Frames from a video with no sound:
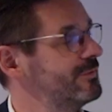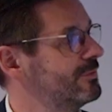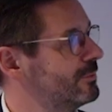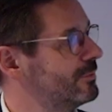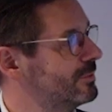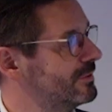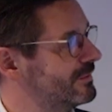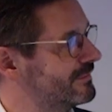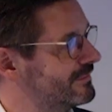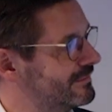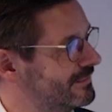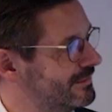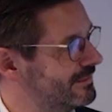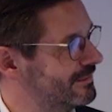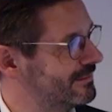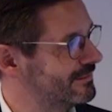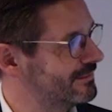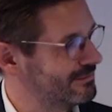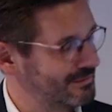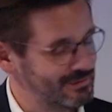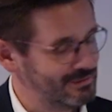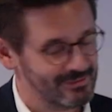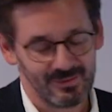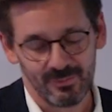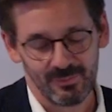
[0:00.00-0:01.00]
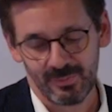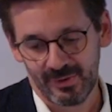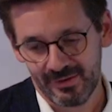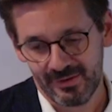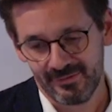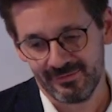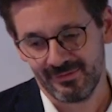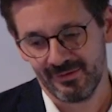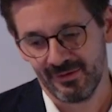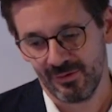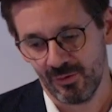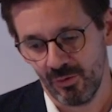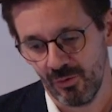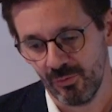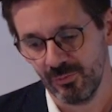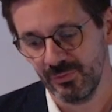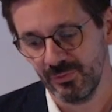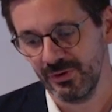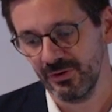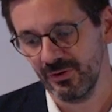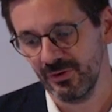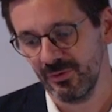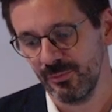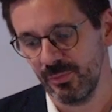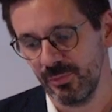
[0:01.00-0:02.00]
you will see this at the Plastic
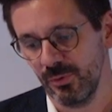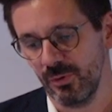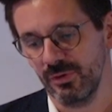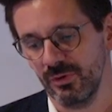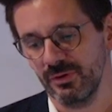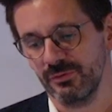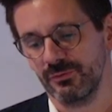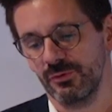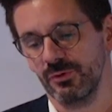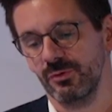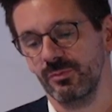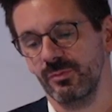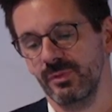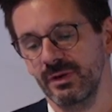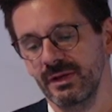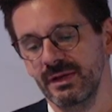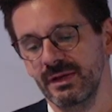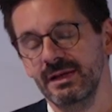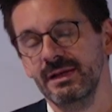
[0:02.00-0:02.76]
Omnium ballroom,